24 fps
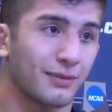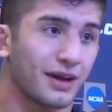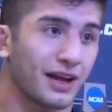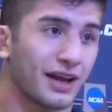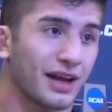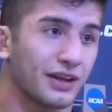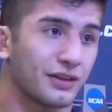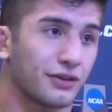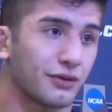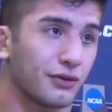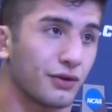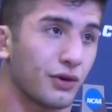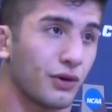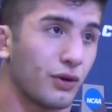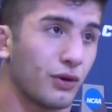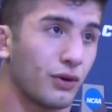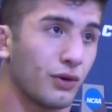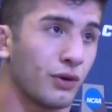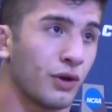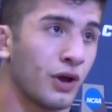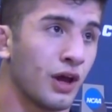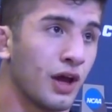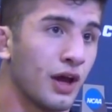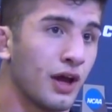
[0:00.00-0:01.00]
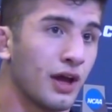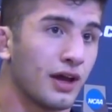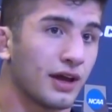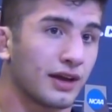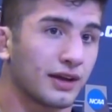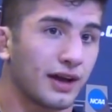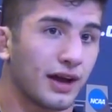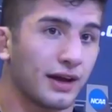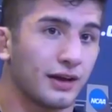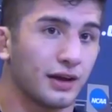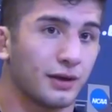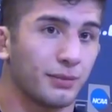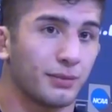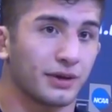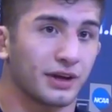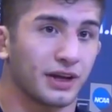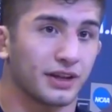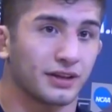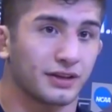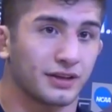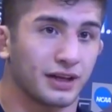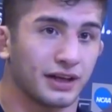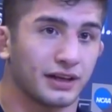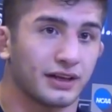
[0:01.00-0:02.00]
my head through the hole, got up and
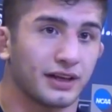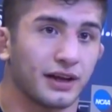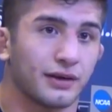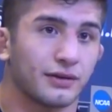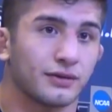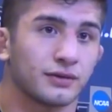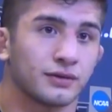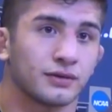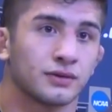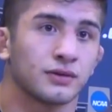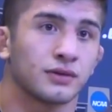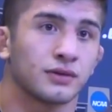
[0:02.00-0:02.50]
got the takedown.